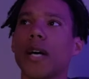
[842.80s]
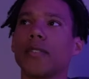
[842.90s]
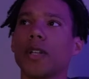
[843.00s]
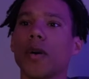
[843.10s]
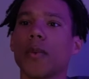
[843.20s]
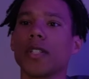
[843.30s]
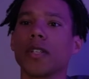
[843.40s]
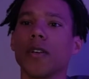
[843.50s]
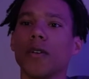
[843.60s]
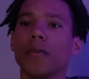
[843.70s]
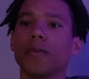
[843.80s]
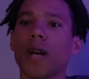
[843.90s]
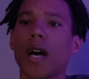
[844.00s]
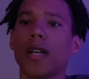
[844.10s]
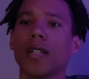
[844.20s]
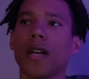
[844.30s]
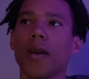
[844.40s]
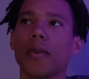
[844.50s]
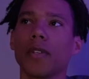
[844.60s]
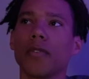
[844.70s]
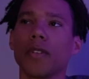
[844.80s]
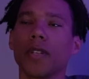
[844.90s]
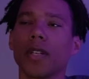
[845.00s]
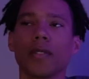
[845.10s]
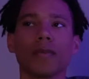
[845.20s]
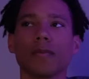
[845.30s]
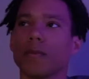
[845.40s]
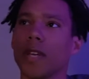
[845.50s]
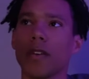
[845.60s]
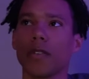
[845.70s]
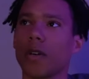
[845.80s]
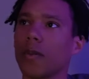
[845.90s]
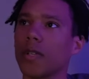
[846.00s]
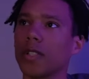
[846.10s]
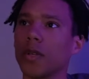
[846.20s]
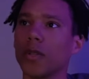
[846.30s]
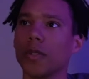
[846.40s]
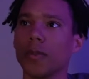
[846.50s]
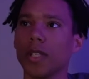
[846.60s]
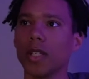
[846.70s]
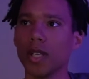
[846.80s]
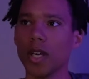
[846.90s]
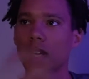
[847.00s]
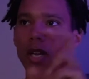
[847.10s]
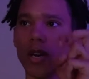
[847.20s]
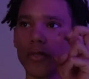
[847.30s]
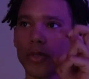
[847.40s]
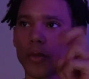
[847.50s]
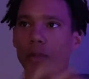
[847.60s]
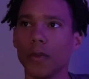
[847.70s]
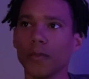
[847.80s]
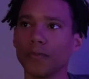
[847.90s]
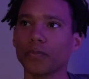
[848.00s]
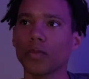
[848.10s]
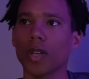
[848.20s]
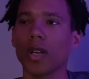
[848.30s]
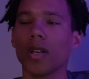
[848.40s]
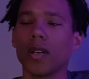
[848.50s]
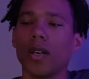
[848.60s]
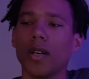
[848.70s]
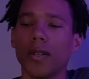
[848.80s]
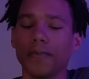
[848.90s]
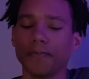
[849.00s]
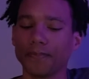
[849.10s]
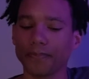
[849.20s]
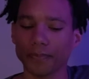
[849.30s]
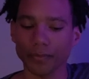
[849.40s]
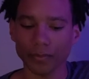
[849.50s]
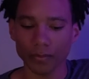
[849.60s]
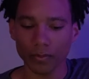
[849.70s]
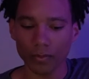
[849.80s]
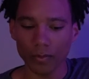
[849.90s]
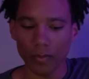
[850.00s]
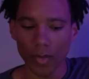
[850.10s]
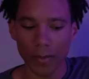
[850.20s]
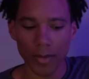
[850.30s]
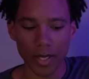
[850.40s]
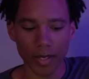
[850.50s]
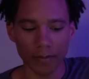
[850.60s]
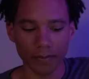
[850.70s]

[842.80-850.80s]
a long way to go. I really feel like we have a long way to go to be comfortable. But yeah,